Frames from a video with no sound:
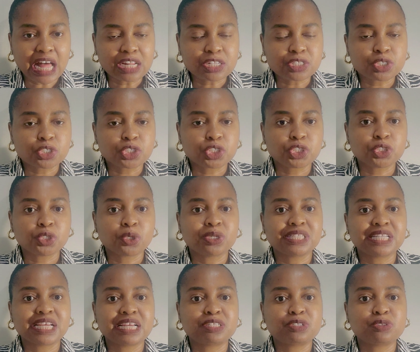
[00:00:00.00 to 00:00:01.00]
also
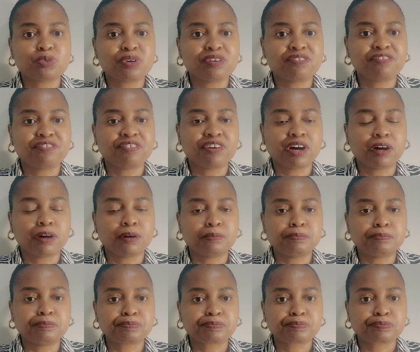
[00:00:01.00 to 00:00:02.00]
show that with
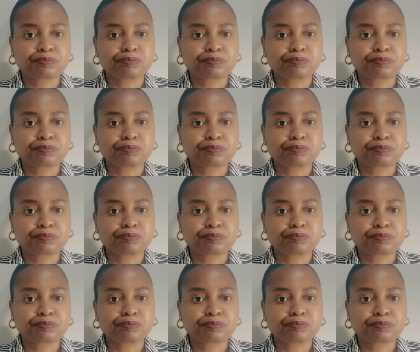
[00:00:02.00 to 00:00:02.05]
um,